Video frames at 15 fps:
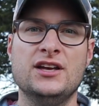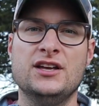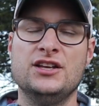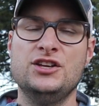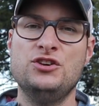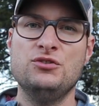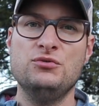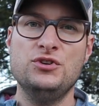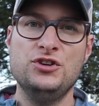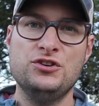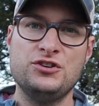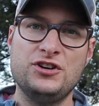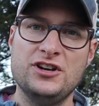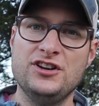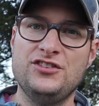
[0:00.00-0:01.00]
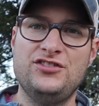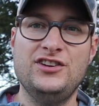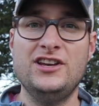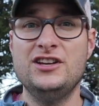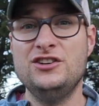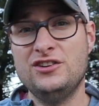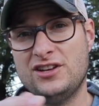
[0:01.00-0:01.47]
you're gonna
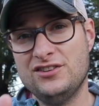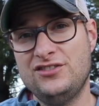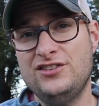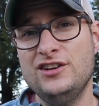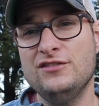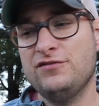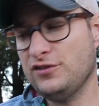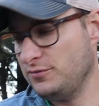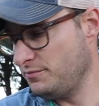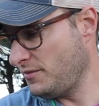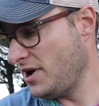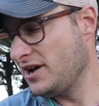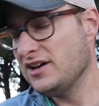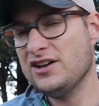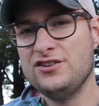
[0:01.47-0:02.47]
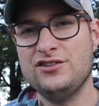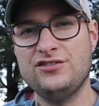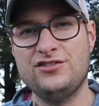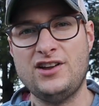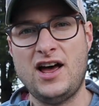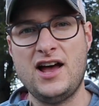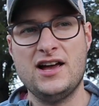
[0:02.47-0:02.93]
see, and you can see from my
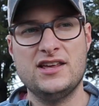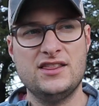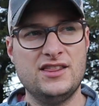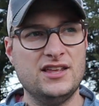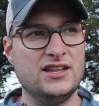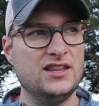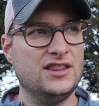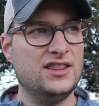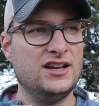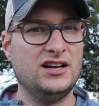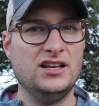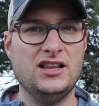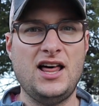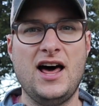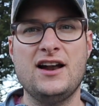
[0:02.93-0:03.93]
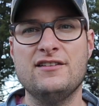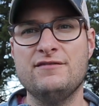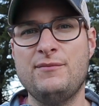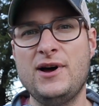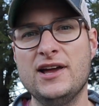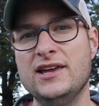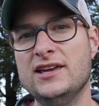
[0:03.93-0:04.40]
underside, that a lot of
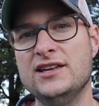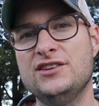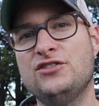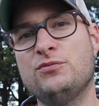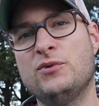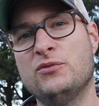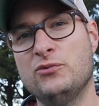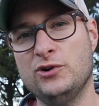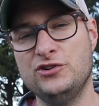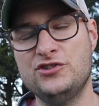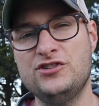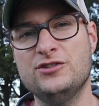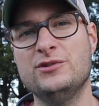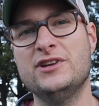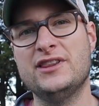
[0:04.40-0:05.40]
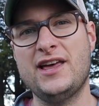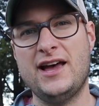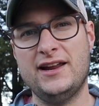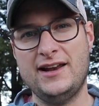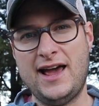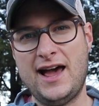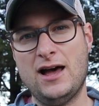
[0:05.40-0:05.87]
my hits when we're doing
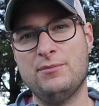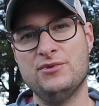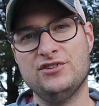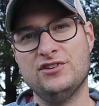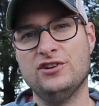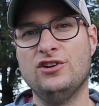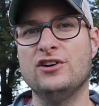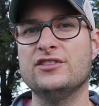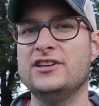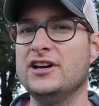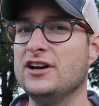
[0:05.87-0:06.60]
that happens along the